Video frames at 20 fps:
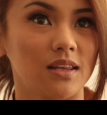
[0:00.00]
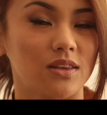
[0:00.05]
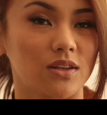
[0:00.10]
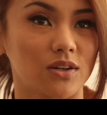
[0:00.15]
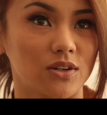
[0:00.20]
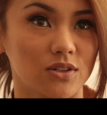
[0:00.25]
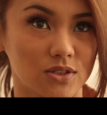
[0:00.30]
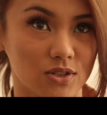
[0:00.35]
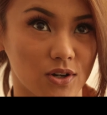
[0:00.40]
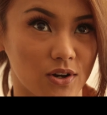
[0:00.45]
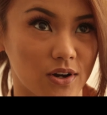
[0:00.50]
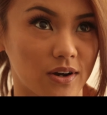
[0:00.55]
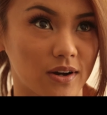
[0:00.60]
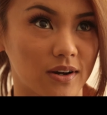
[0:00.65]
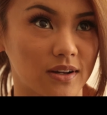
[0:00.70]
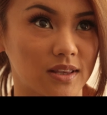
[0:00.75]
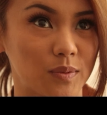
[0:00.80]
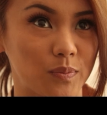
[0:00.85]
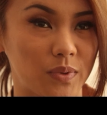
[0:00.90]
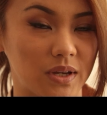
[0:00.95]
the
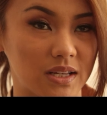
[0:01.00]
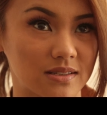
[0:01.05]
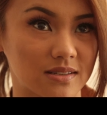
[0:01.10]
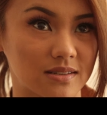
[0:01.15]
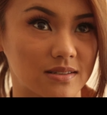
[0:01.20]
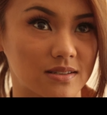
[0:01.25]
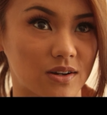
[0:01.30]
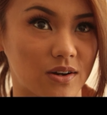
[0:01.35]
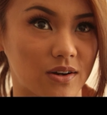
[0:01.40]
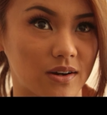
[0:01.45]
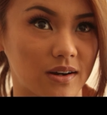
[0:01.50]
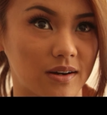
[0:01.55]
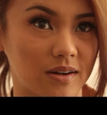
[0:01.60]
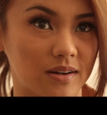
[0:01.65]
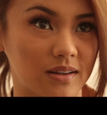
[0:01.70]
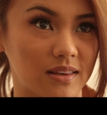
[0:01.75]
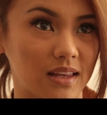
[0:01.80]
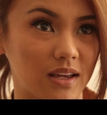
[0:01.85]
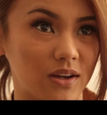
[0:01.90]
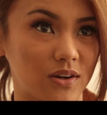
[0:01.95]
guitar, and the bass guitar,
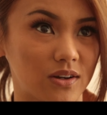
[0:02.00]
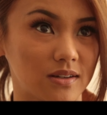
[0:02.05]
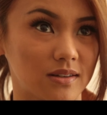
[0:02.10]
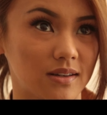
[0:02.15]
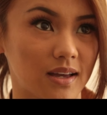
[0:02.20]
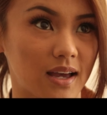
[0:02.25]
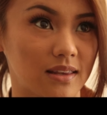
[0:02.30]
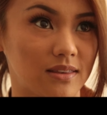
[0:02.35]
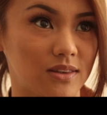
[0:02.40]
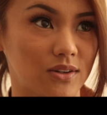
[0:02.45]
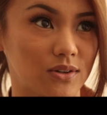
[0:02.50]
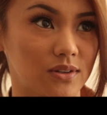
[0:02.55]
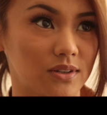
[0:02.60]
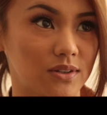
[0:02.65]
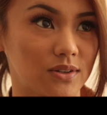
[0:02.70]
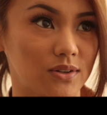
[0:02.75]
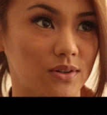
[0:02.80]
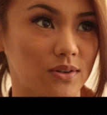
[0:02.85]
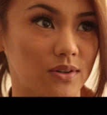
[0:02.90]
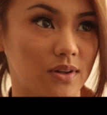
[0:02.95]
and they all had their
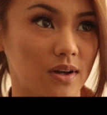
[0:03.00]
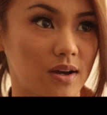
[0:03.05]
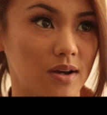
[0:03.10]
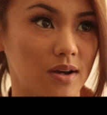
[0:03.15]
little